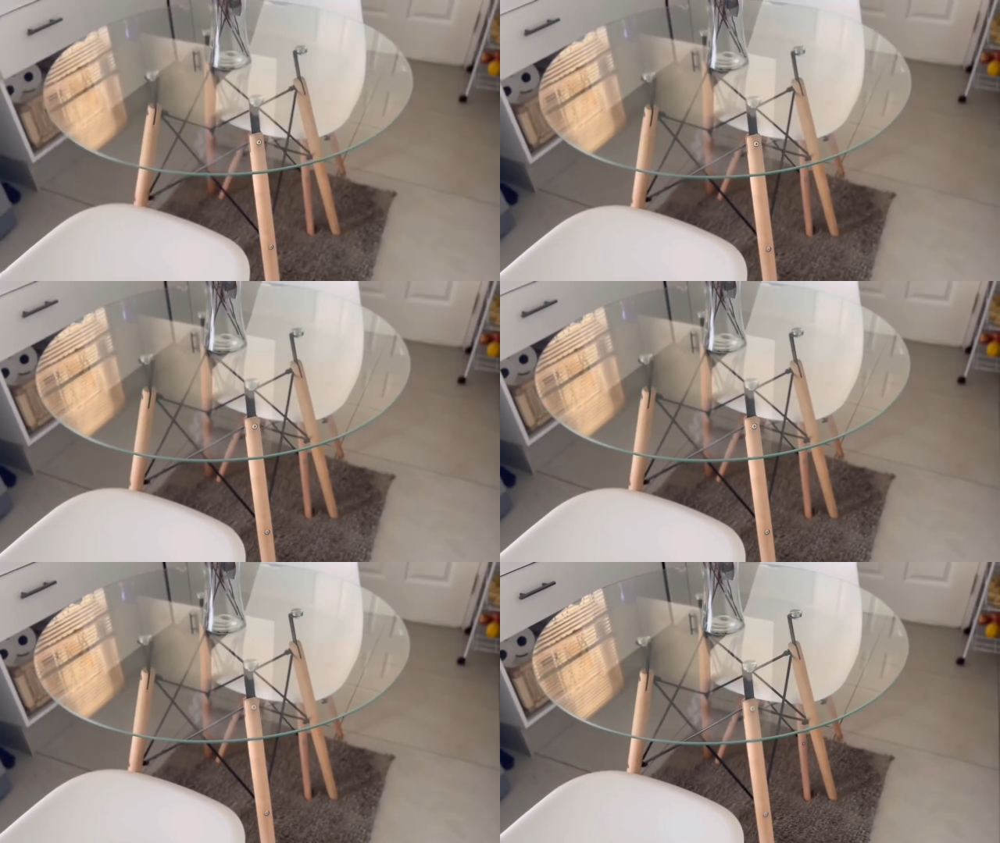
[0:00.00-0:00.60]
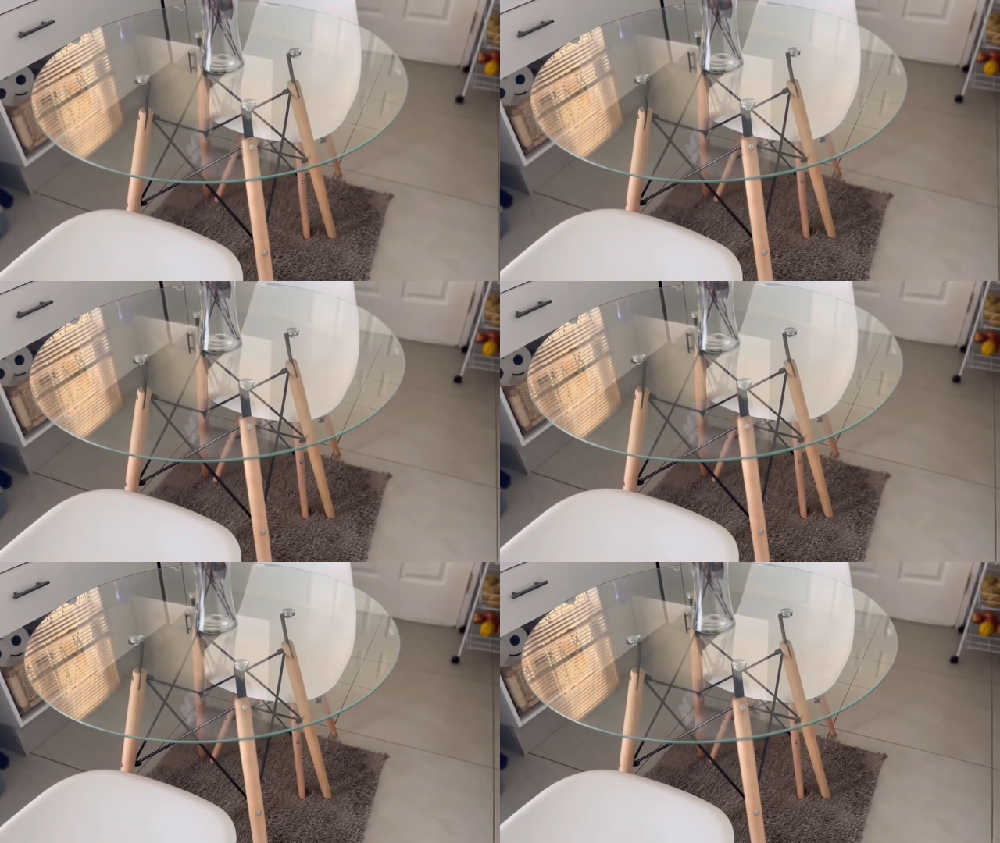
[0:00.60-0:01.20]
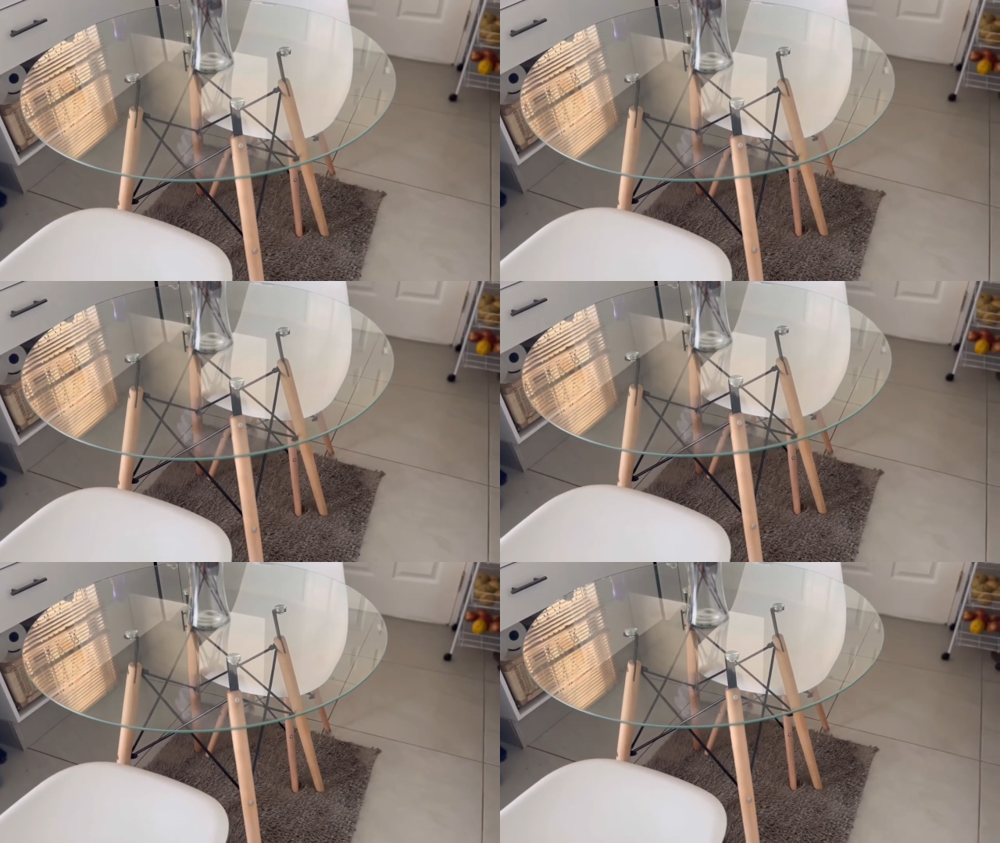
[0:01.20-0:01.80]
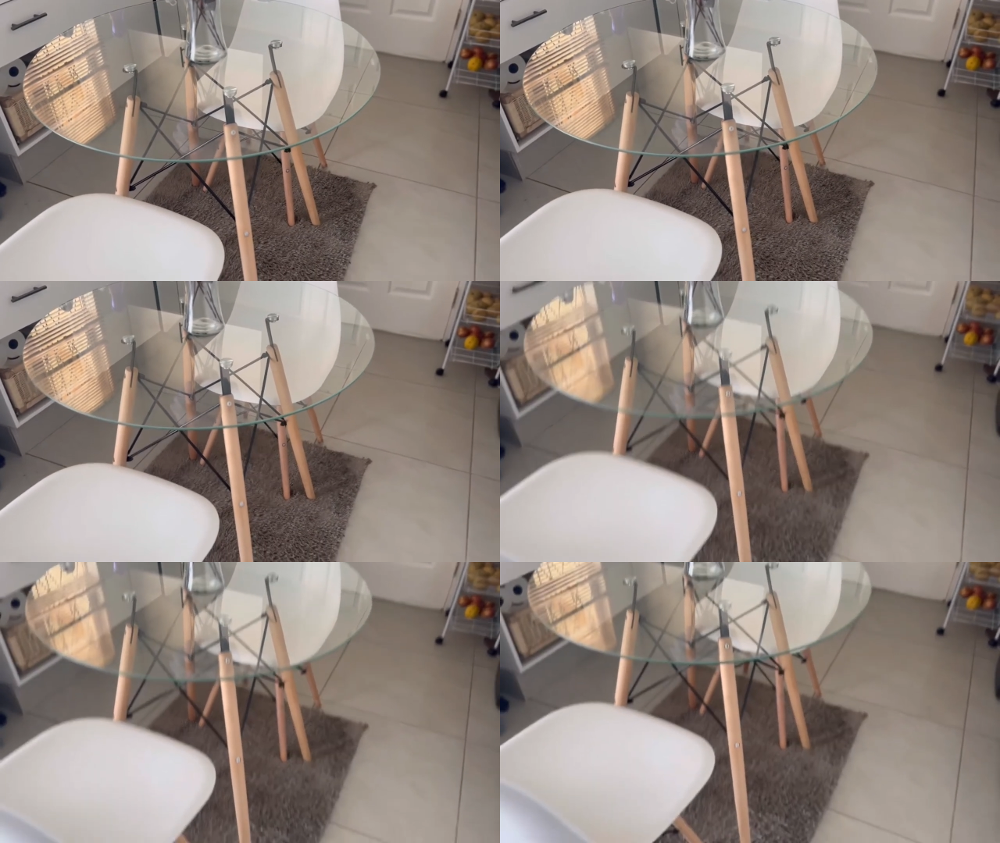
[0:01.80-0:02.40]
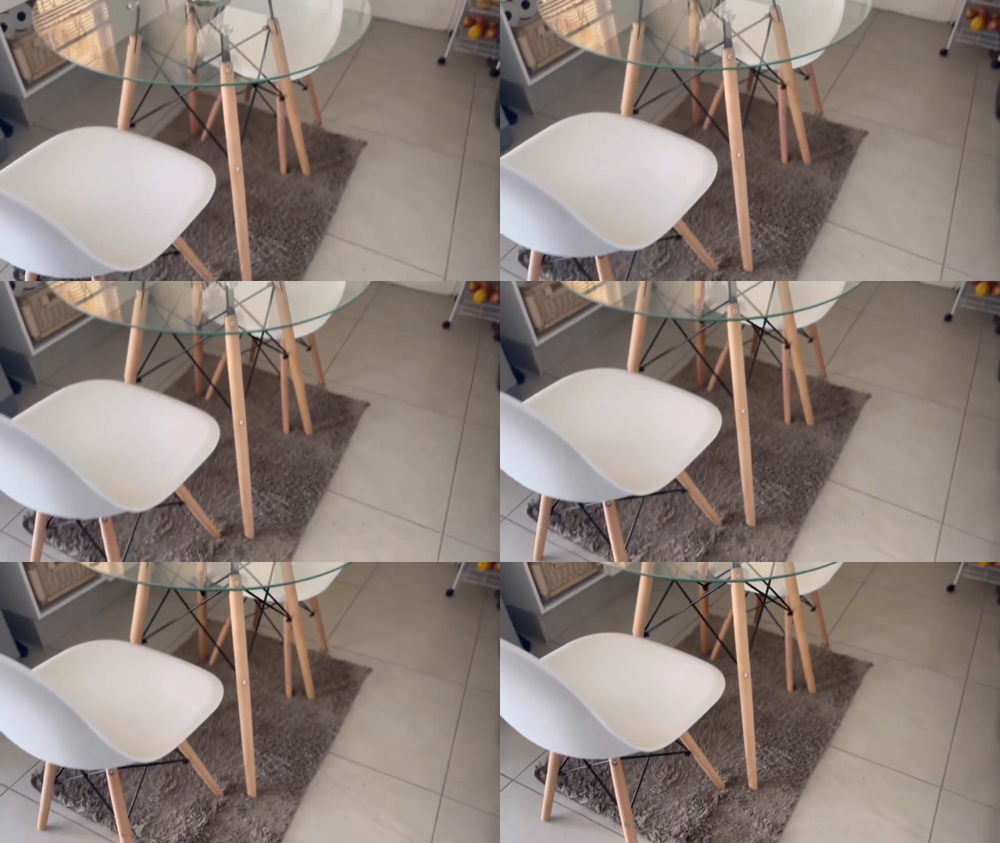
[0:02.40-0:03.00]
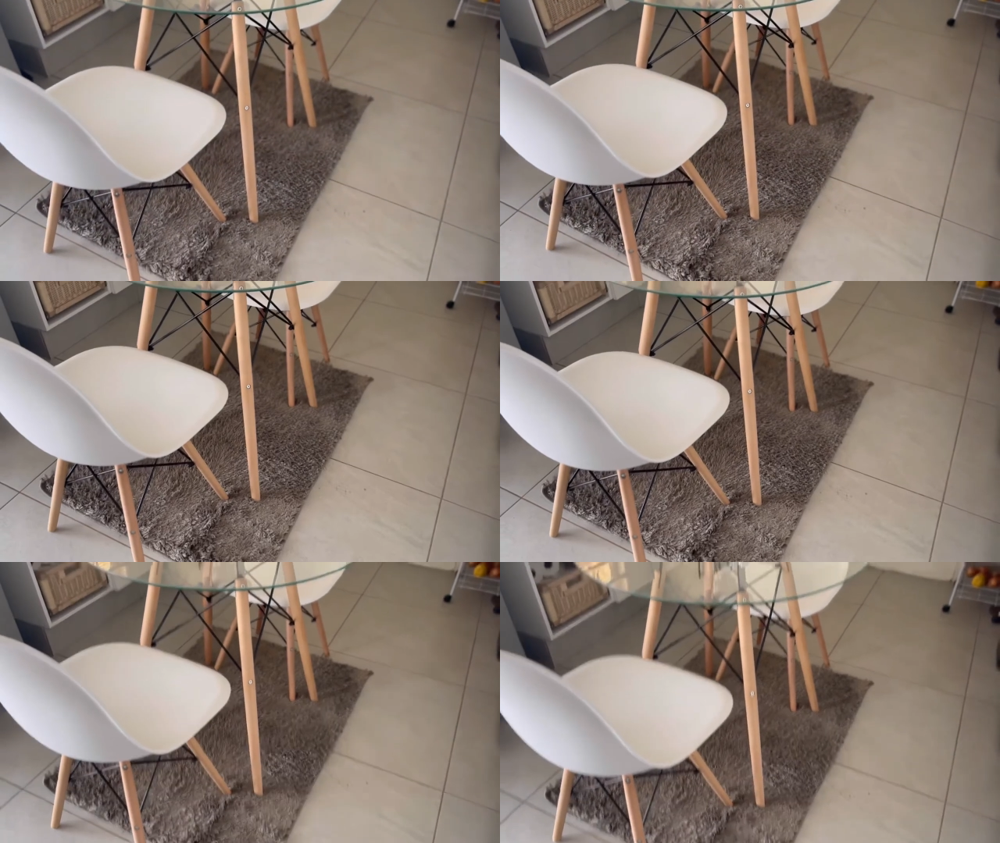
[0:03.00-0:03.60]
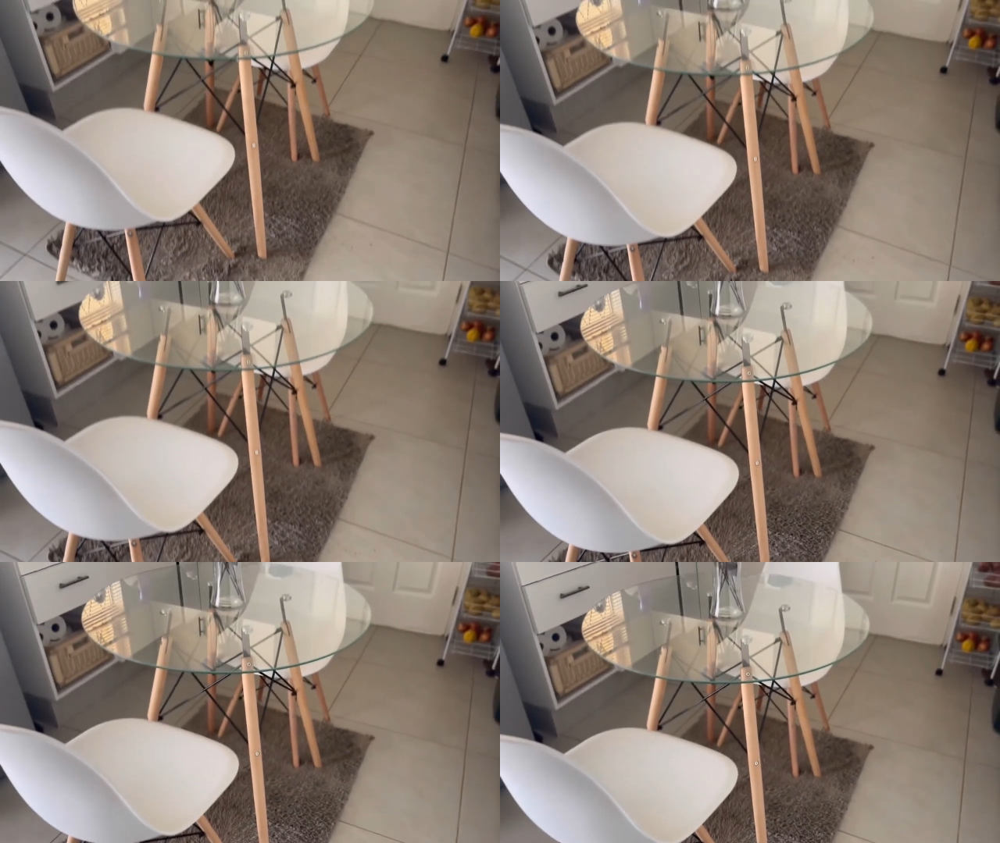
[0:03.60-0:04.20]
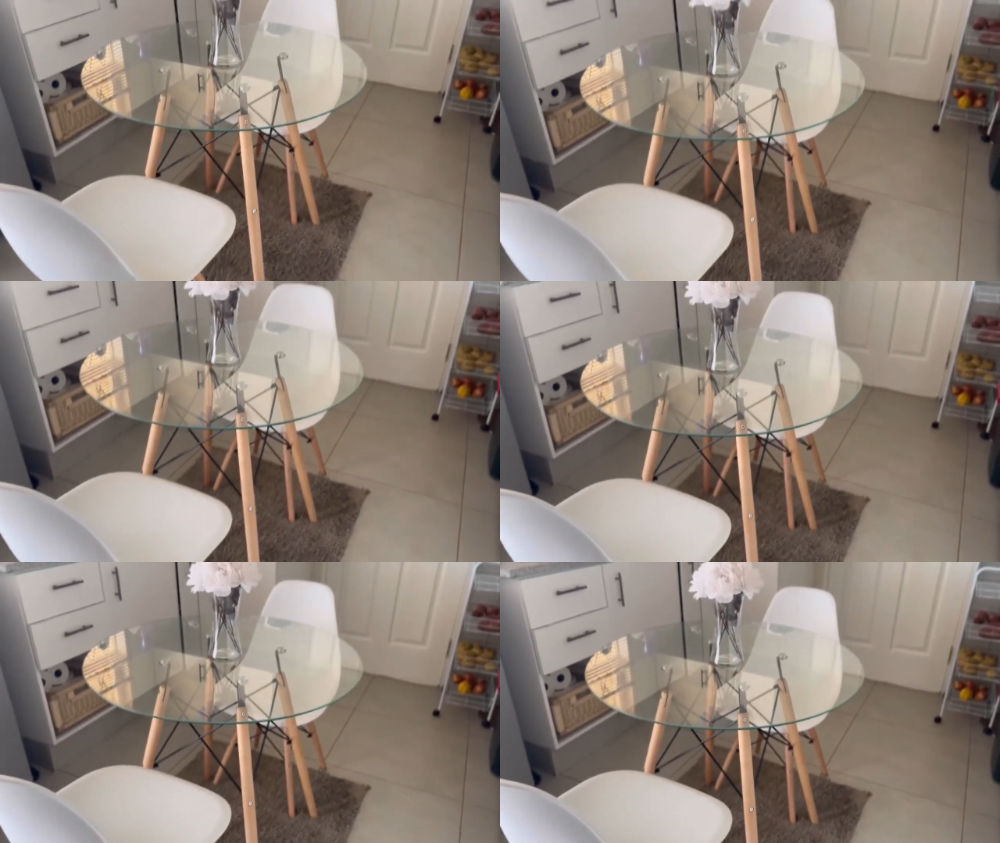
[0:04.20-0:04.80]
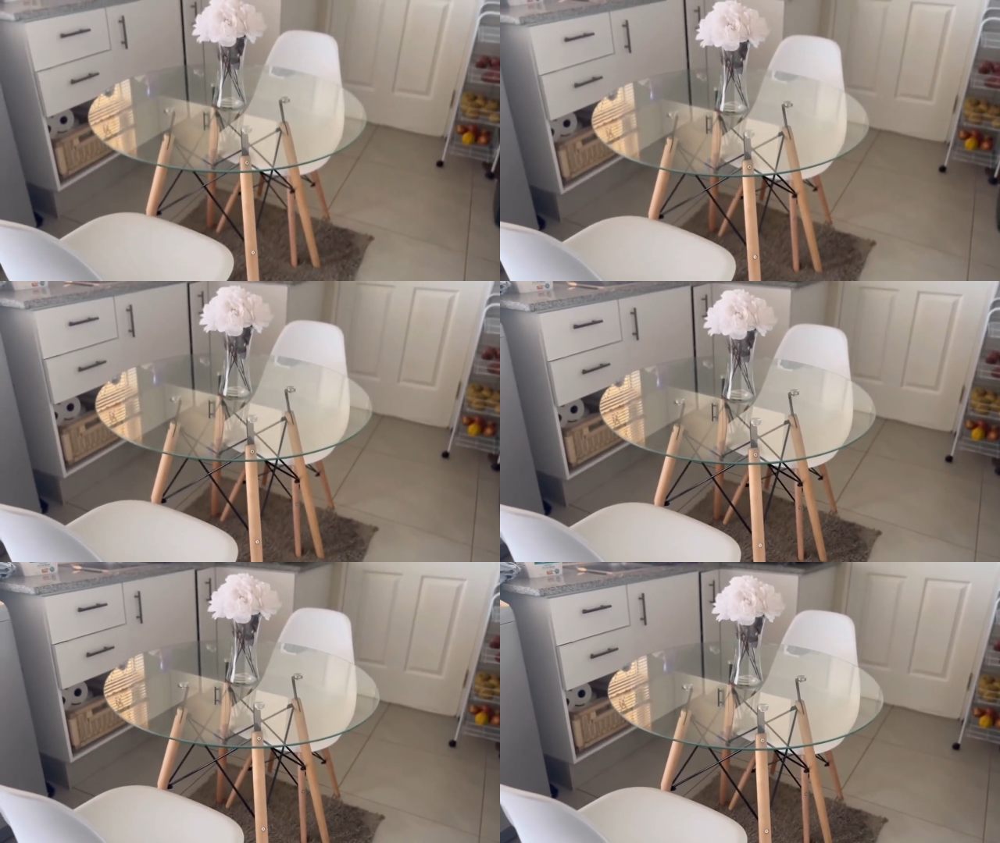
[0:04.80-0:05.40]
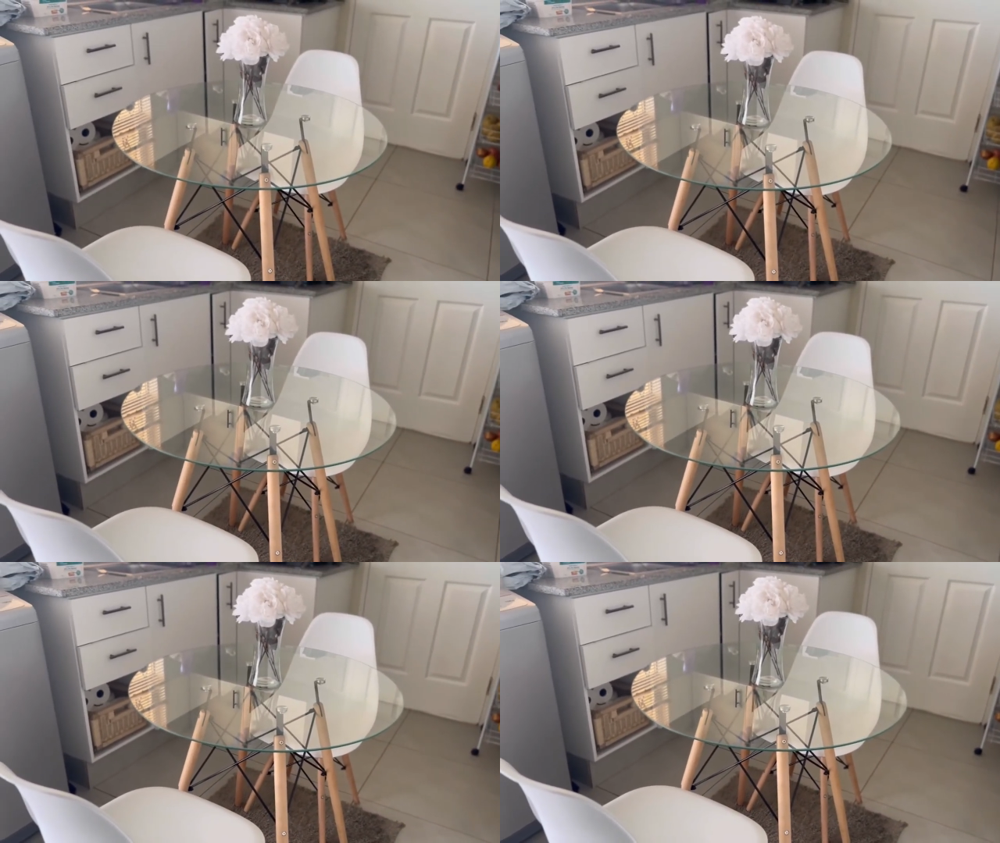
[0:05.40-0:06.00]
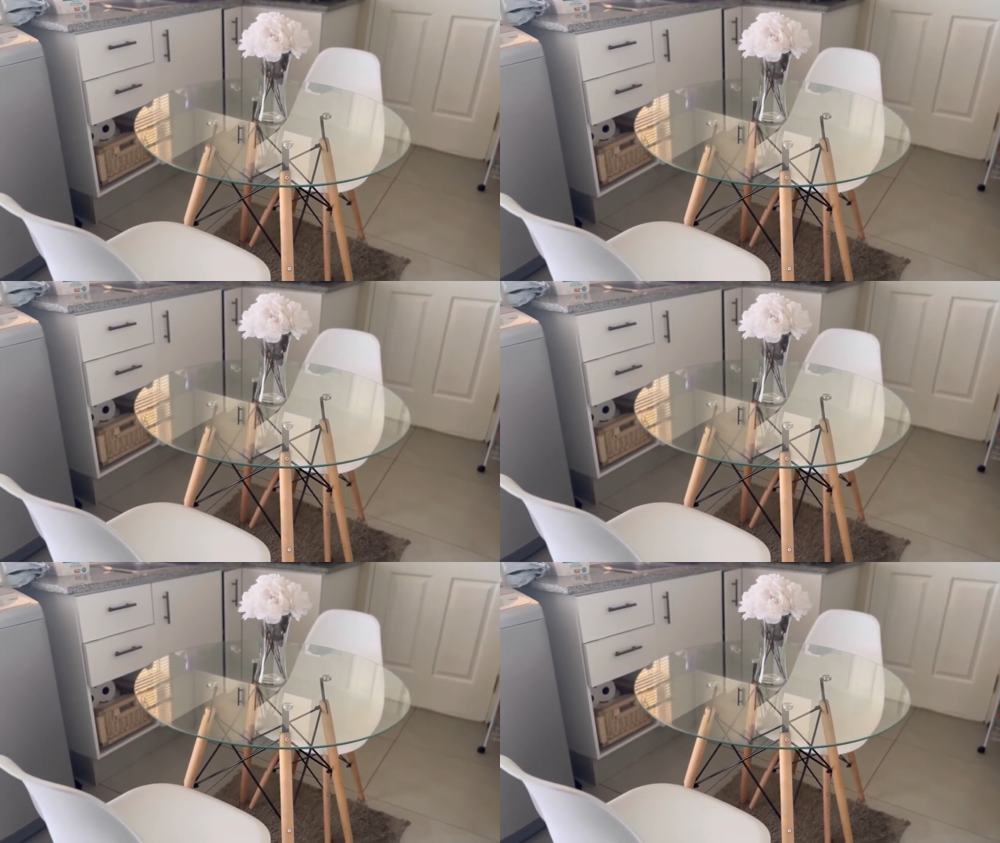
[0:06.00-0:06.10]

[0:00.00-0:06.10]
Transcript: [unreadable: no face in view]